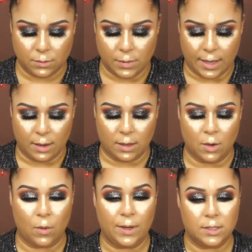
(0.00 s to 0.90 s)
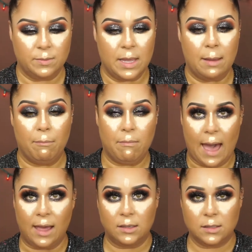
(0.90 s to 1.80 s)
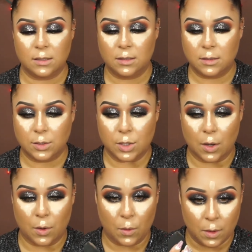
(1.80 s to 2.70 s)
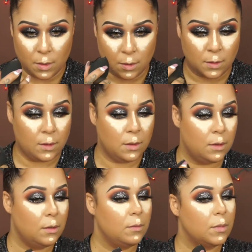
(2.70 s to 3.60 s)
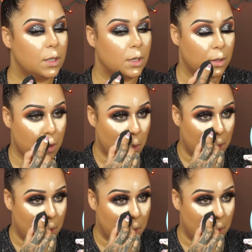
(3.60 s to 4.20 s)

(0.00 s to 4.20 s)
like going to be matte. So I'm gonna go